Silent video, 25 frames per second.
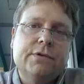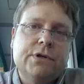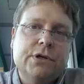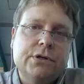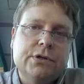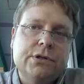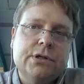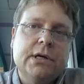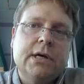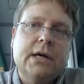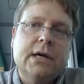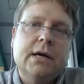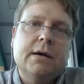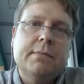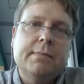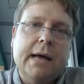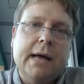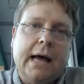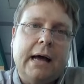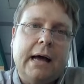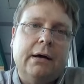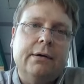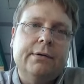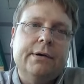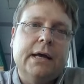used to come
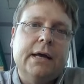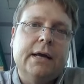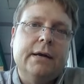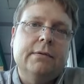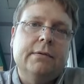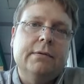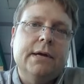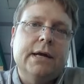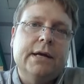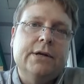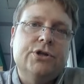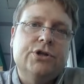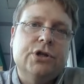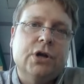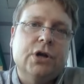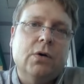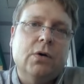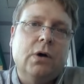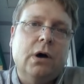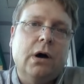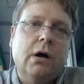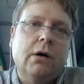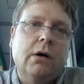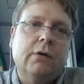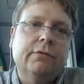out and show
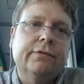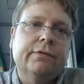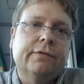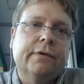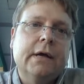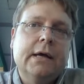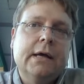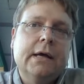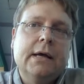off